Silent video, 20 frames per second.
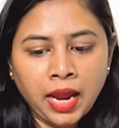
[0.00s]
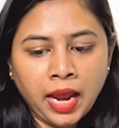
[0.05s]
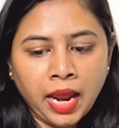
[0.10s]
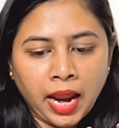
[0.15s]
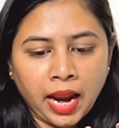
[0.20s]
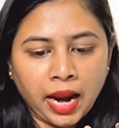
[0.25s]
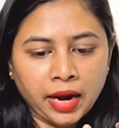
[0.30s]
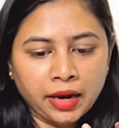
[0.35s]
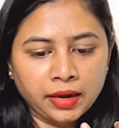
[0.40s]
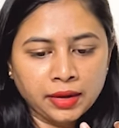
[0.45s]

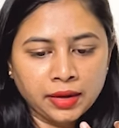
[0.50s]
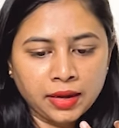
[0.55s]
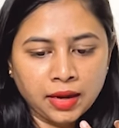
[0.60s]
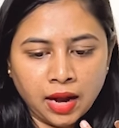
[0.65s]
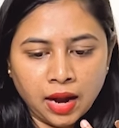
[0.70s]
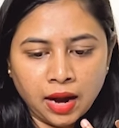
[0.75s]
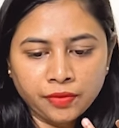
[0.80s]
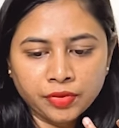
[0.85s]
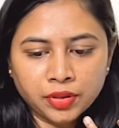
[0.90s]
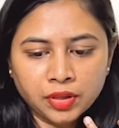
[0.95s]
And
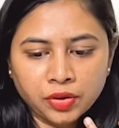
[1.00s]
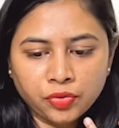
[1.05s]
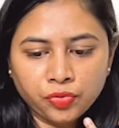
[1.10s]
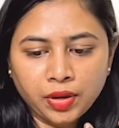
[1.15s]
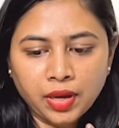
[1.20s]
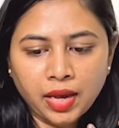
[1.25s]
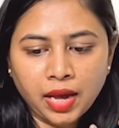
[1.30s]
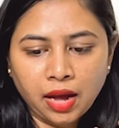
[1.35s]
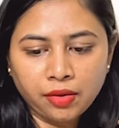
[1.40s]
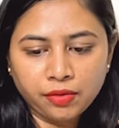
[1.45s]
after that we
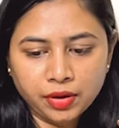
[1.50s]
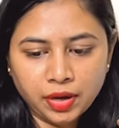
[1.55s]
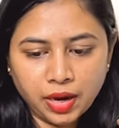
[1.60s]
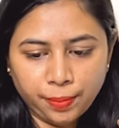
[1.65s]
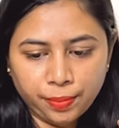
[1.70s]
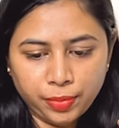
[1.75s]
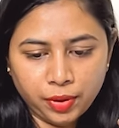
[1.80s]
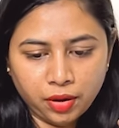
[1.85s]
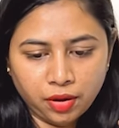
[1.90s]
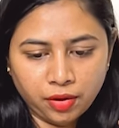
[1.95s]
have a
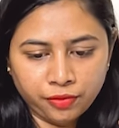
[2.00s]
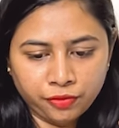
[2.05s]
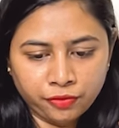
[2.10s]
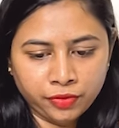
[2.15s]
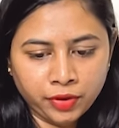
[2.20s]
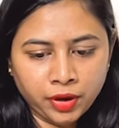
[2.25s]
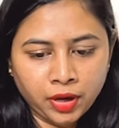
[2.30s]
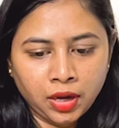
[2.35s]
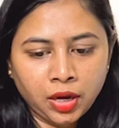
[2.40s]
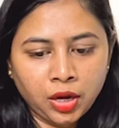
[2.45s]
couple of
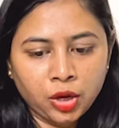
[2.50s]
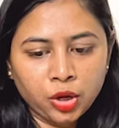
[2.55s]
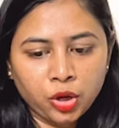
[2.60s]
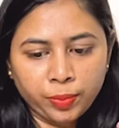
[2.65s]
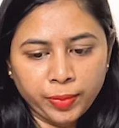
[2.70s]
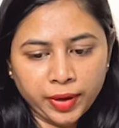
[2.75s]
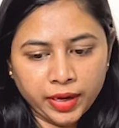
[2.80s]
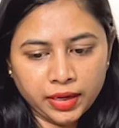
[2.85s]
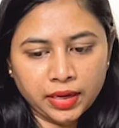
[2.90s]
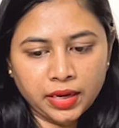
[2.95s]

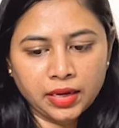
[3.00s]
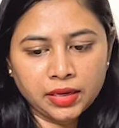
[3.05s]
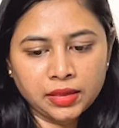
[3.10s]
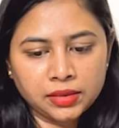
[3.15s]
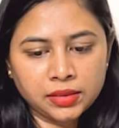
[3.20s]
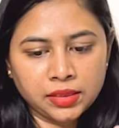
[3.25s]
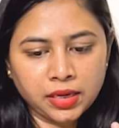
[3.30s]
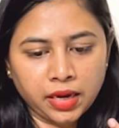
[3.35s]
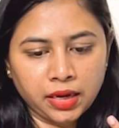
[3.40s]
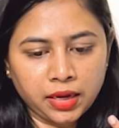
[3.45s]

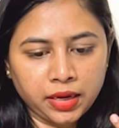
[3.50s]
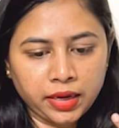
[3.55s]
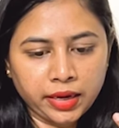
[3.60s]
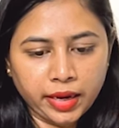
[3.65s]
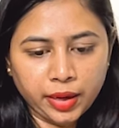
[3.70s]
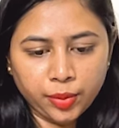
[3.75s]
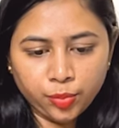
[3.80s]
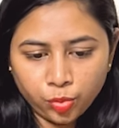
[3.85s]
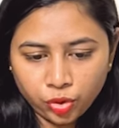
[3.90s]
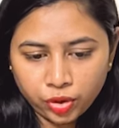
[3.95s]
humectants and
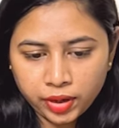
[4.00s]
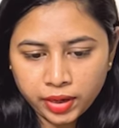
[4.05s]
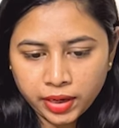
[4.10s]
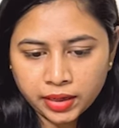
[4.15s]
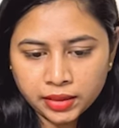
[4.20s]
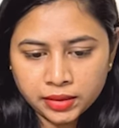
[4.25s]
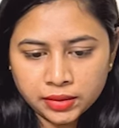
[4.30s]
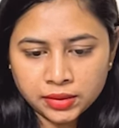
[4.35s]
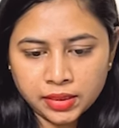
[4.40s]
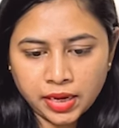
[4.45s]

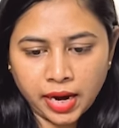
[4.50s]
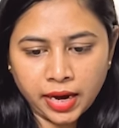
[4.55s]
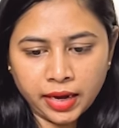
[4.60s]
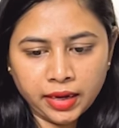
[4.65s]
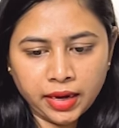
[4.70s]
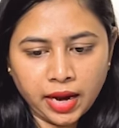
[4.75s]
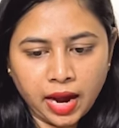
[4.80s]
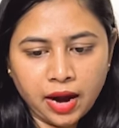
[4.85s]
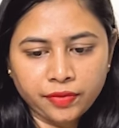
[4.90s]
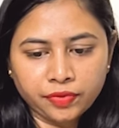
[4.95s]
emollients, and
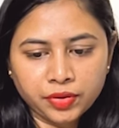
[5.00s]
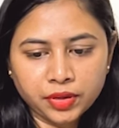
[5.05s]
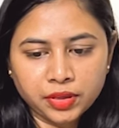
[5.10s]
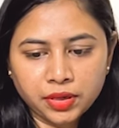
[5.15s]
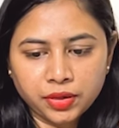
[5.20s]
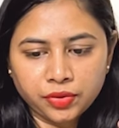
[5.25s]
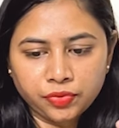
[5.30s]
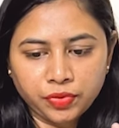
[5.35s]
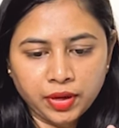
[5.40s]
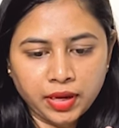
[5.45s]
after
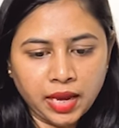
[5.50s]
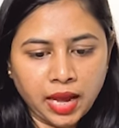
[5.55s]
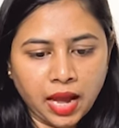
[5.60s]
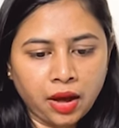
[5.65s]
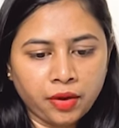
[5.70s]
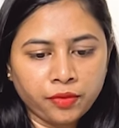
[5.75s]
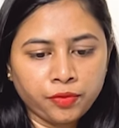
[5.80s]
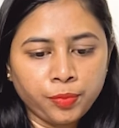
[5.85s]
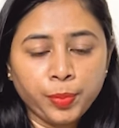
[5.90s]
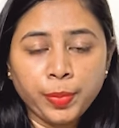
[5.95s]
that we
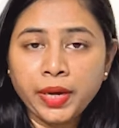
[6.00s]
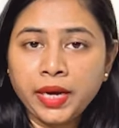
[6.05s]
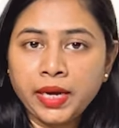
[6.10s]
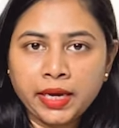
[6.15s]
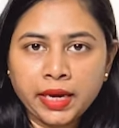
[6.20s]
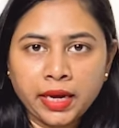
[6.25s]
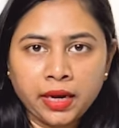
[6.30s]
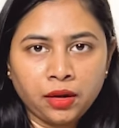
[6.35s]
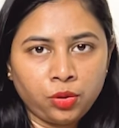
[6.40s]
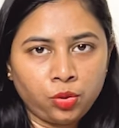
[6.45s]
have
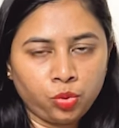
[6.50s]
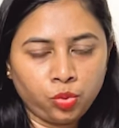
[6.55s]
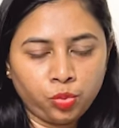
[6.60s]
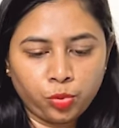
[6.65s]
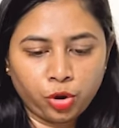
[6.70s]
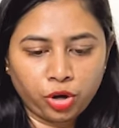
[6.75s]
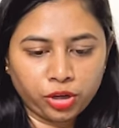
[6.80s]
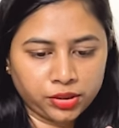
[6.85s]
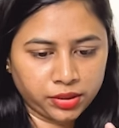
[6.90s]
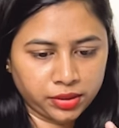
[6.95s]
betaine to
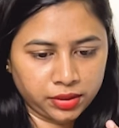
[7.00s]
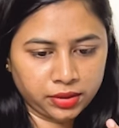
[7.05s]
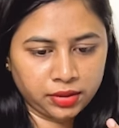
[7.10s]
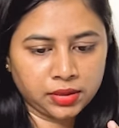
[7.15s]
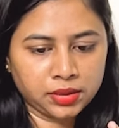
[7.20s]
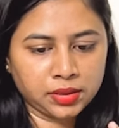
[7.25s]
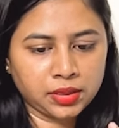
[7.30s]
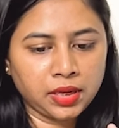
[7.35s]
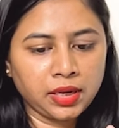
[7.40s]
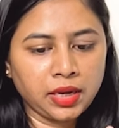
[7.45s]
moisturize the
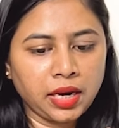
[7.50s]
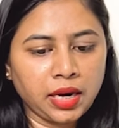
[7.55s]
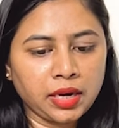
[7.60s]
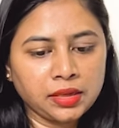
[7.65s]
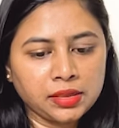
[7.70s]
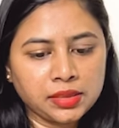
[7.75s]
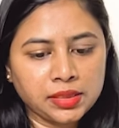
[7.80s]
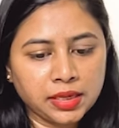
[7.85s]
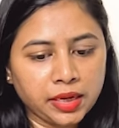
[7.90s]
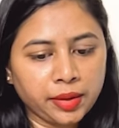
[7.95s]
skin and
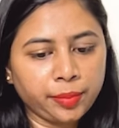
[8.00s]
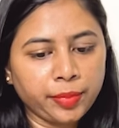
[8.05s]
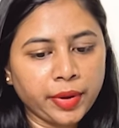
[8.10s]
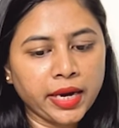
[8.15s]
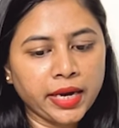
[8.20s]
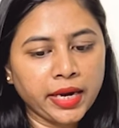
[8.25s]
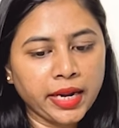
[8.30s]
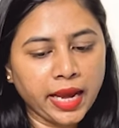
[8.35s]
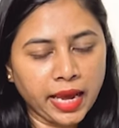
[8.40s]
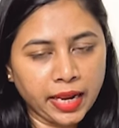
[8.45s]

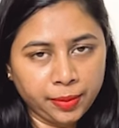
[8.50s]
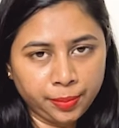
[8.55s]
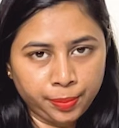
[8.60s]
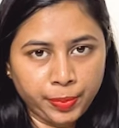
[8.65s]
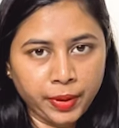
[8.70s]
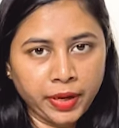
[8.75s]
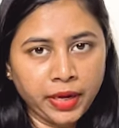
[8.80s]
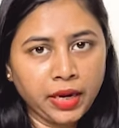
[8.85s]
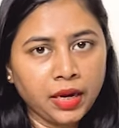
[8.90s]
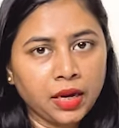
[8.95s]
ceramide
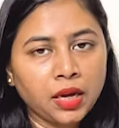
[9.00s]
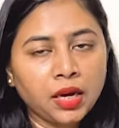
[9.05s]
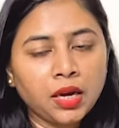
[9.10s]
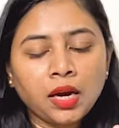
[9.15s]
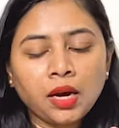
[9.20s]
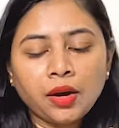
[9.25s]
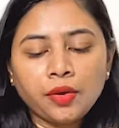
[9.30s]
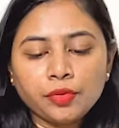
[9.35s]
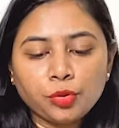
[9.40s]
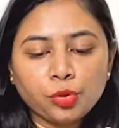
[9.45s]
NP
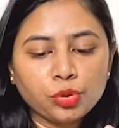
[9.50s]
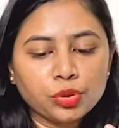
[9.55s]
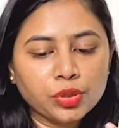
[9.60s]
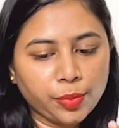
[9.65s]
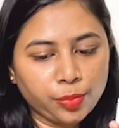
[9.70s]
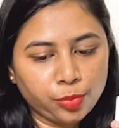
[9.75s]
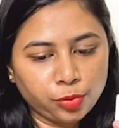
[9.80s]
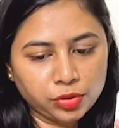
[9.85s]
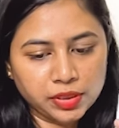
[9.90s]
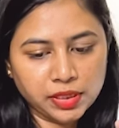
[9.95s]
to
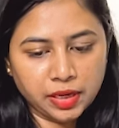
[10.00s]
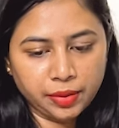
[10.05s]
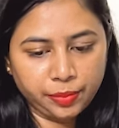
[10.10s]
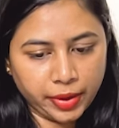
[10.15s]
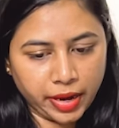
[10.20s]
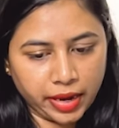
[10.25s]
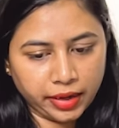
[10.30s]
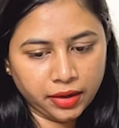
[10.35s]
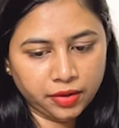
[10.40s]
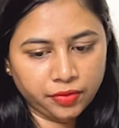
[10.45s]
support skin
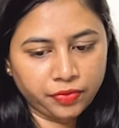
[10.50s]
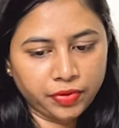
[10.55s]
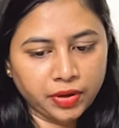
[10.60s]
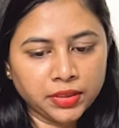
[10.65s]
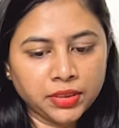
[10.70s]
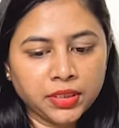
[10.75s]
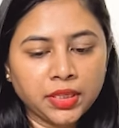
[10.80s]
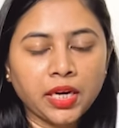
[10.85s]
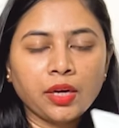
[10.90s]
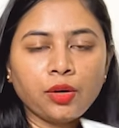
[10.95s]
barrier
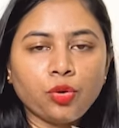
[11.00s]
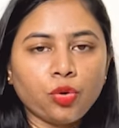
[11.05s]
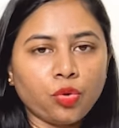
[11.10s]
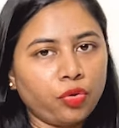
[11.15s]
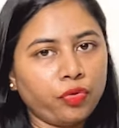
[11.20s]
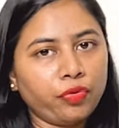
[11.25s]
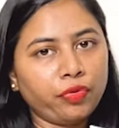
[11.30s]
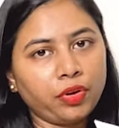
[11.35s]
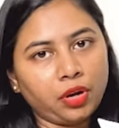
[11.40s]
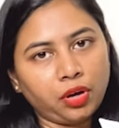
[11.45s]
function and
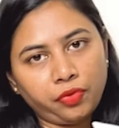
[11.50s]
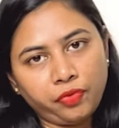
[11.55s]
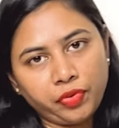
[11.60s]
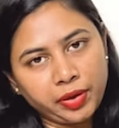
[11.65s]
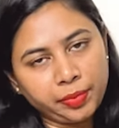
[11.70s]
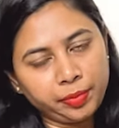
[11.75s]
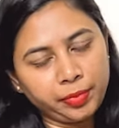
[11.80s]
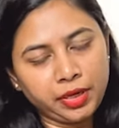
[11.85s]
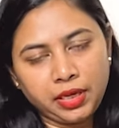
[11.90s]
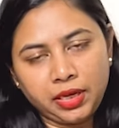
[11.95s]
tocopherol
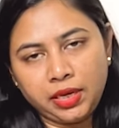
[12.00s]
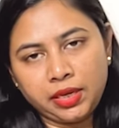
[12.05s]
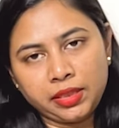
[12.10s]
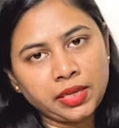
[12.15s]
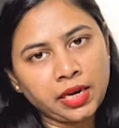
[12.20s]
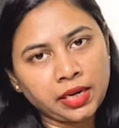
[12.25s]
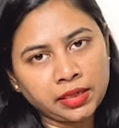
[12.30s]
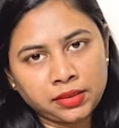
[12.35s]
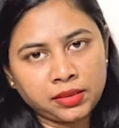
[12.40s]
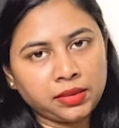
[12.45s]
vitamin E.
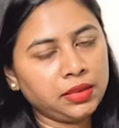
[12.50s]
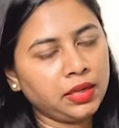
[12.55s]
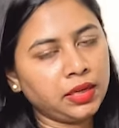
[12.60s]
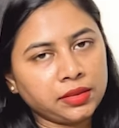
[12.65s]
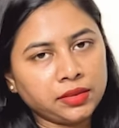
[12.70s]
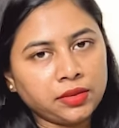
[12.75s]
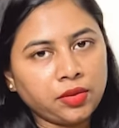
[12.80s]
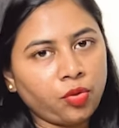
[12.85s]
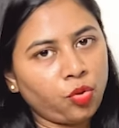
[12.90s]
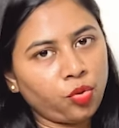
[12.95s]
That's
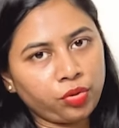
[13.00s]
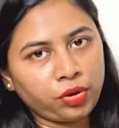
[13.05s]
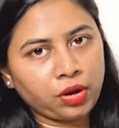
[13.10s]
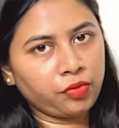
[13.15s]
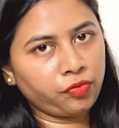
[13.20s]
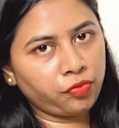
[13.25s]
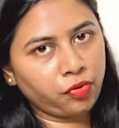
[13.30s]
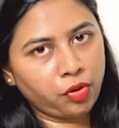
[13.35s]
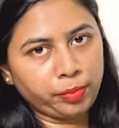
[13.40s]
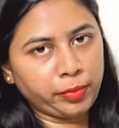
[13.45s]
the overall
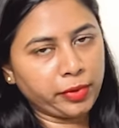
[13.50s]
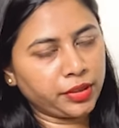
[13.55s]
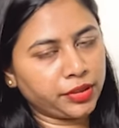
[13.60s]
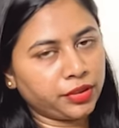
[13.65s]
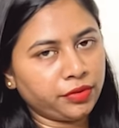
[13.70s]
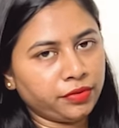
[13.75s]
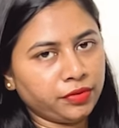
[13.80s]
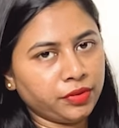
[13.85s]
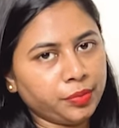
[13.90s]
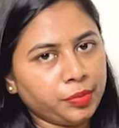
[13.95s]

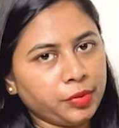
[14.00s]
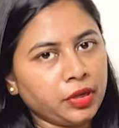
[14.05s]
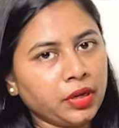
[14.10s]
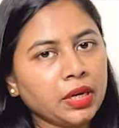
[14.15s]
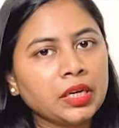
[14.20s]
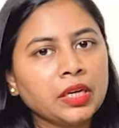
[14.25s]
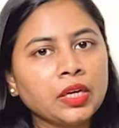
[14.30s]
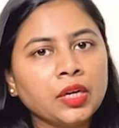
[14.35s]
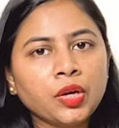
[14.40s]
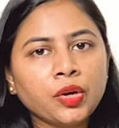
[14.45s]
formulation of the
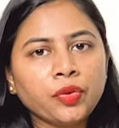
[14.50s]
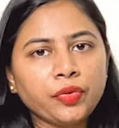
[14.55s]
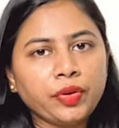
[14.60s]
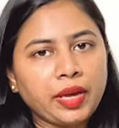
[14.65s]
product. We